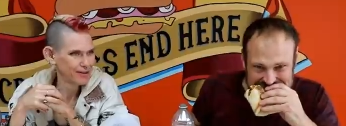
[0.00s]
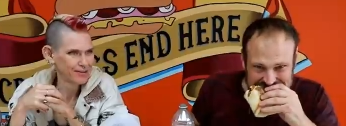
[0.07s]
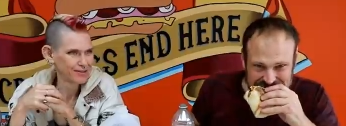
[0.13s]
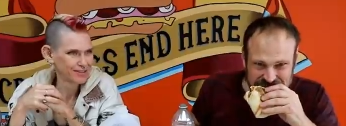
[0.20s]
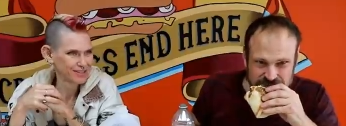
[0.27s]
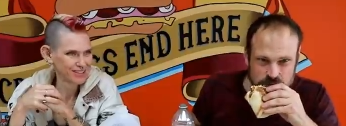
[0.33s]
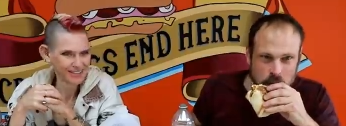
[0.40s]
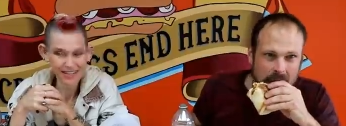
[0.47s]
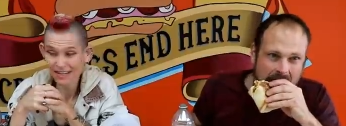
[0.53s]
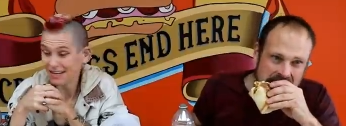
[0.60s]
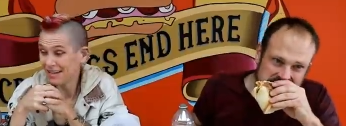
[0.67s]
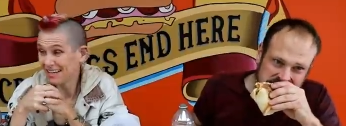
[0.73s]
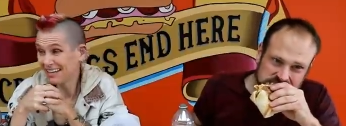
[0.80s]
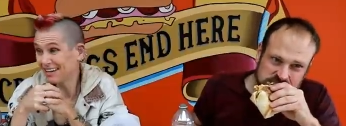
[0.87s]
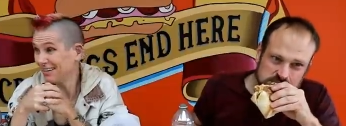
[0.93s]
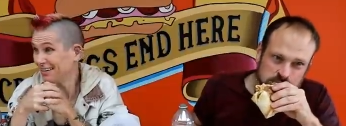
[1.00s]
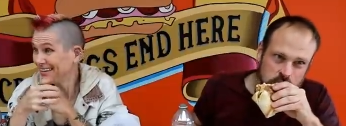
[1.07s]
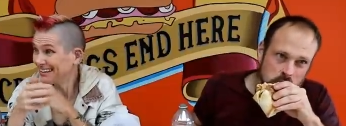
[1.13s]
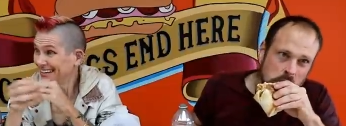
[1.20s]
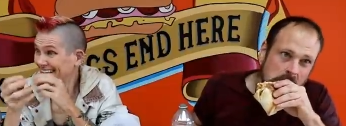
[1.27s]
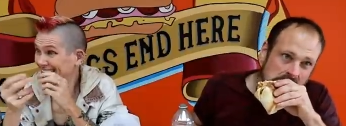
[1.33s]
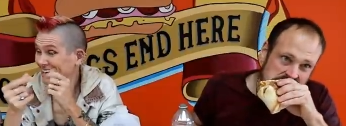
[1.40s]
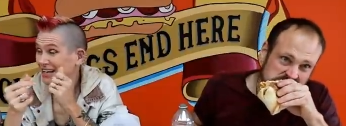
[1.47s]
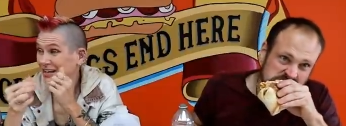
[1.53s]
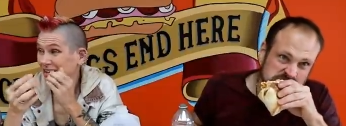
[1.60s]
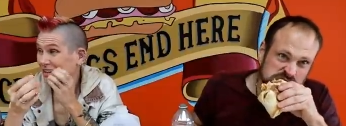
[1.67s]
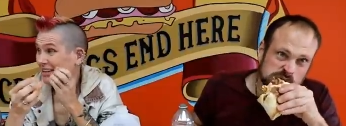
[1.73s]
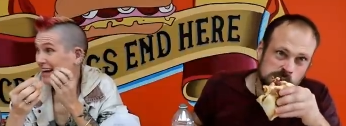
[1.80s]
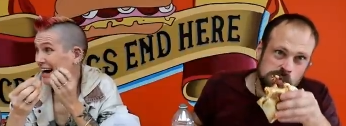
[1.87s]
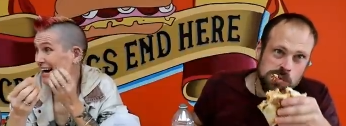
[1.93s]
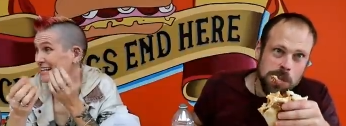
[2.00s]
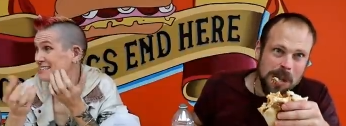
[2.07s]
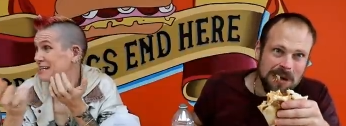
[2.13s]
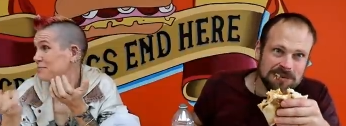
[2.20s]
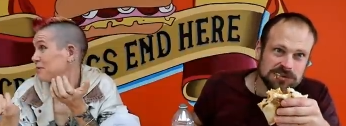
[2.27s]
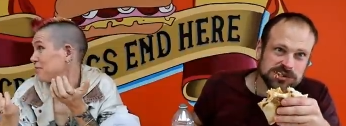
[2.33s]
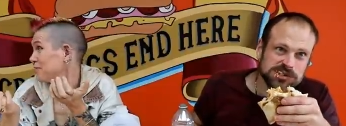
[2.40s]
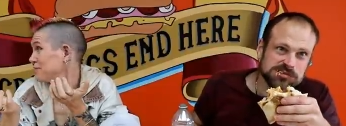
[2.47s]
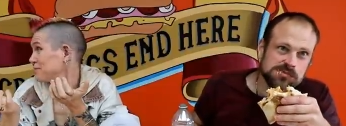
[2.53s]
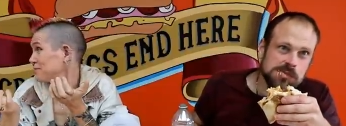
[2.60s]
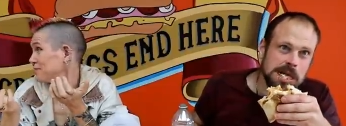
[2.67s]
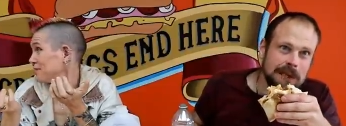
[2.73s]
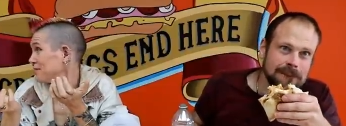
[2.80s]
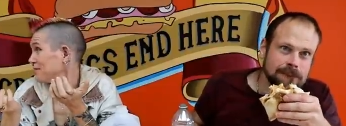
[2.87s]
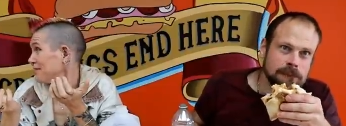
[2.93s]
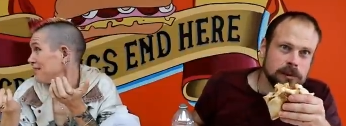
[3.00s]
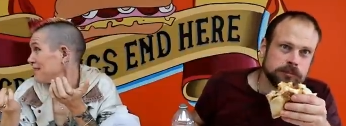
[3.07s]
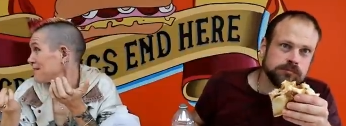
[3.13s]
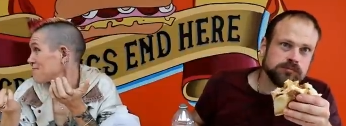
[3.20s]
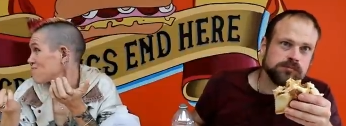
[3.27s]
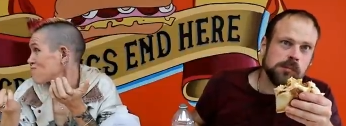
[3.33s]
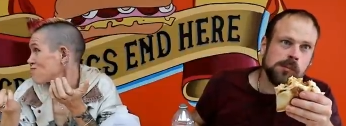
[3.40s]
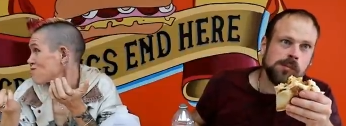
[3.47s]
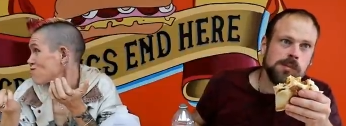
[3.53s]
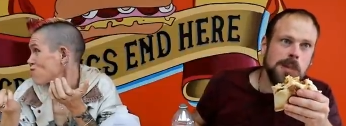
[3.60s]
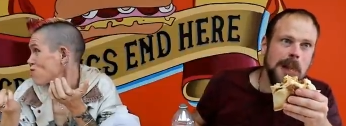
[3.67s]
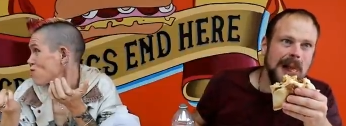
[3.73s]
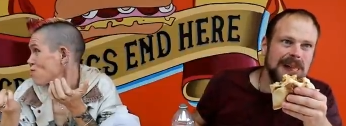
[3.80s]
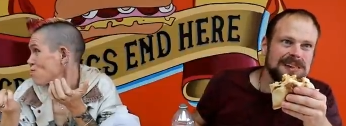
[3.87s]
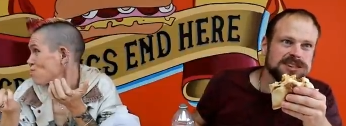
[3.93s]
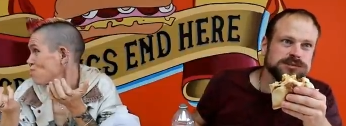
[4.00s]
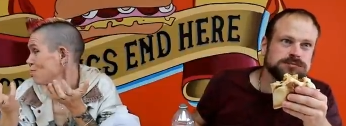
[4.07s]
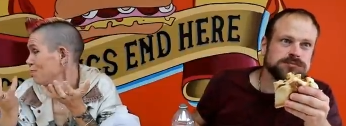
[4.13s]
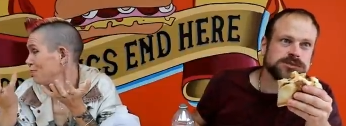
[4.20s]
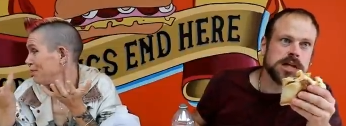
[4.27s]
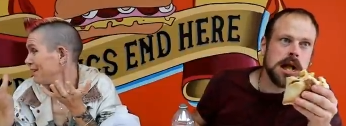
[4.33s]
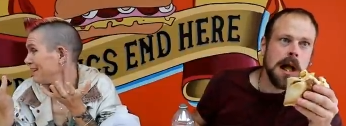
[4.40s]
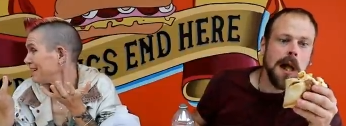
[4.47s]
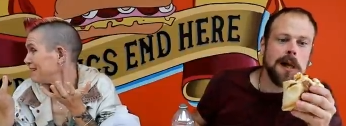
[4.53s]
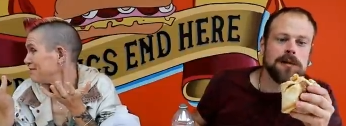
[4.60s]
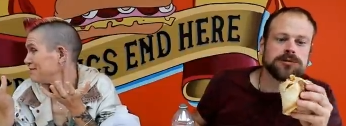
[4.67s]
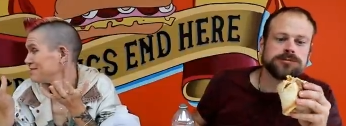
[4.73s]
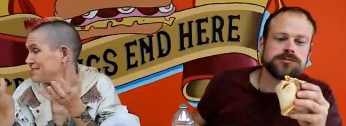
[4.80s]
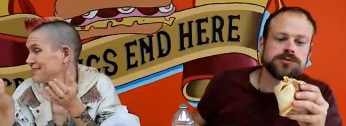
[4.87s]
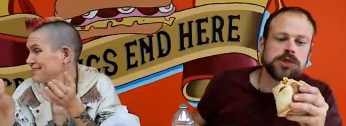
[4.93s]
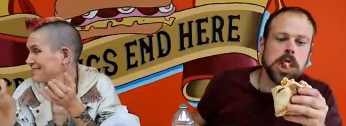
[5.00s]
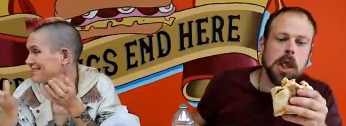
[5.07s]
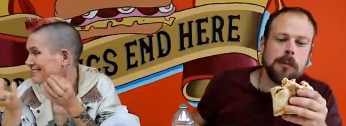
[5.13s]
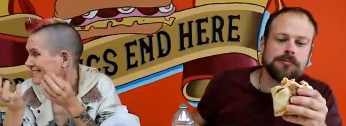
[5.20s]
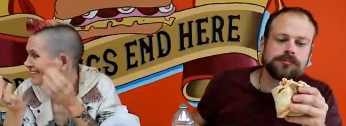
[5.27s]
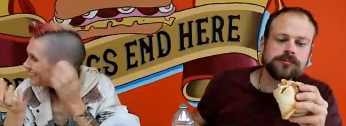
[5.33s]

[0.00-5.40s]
Speaker 1: it was, you know, you know, the concept of it was really great, but it was just